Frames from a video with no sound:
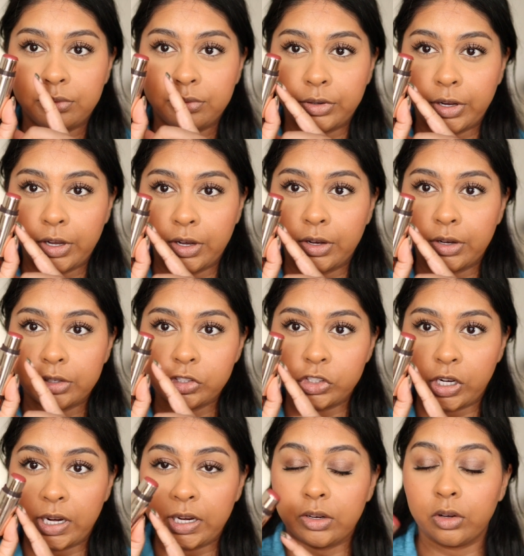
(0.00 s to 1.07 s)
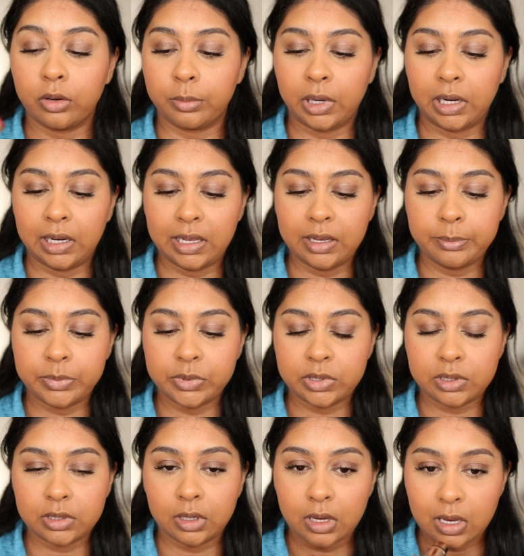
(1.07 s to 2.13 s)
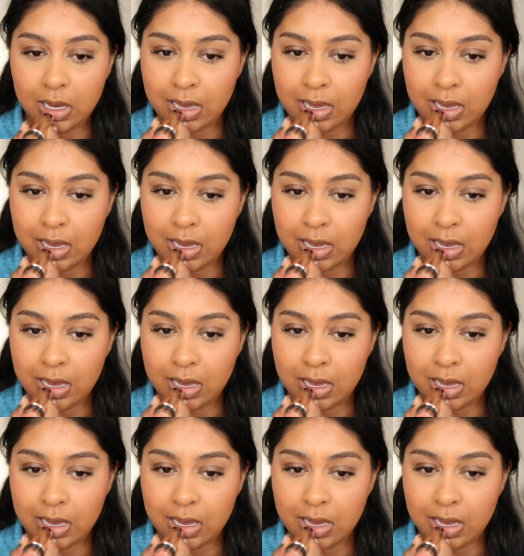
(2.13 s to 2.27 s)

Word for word: Fleur shade on my lips.